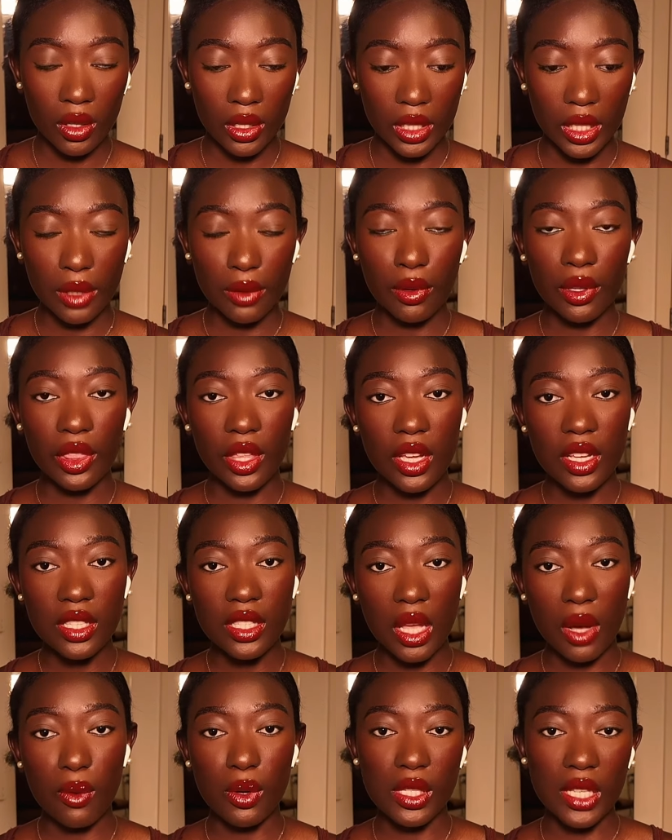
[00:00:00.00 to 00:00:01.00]
There were things
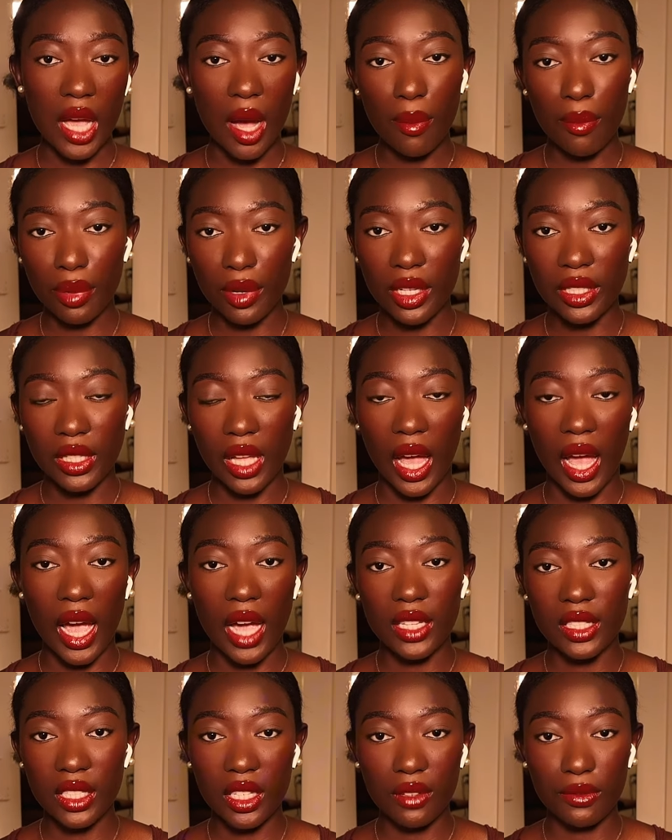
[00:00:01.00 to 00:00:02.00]
that was happening that
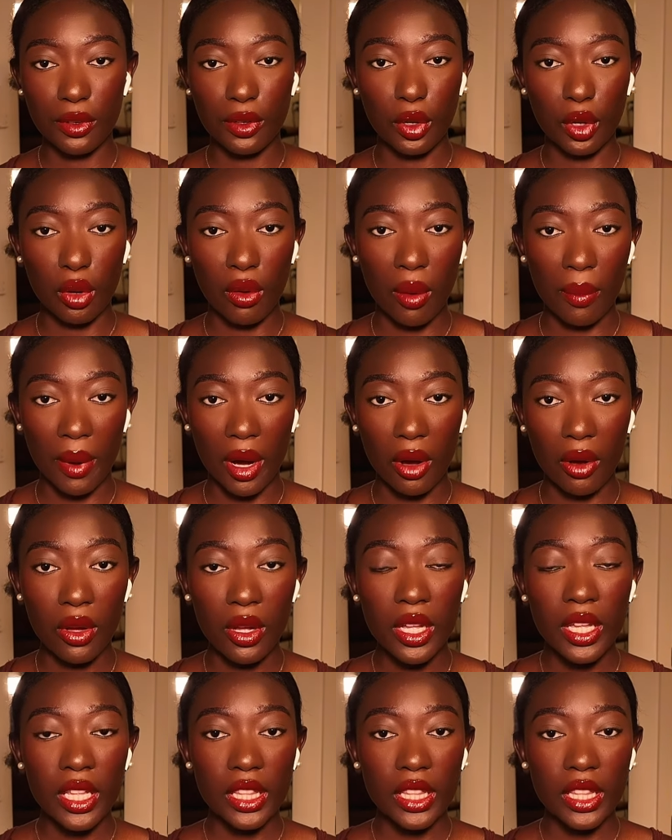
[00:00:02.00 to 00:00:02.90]
I didn't even know about.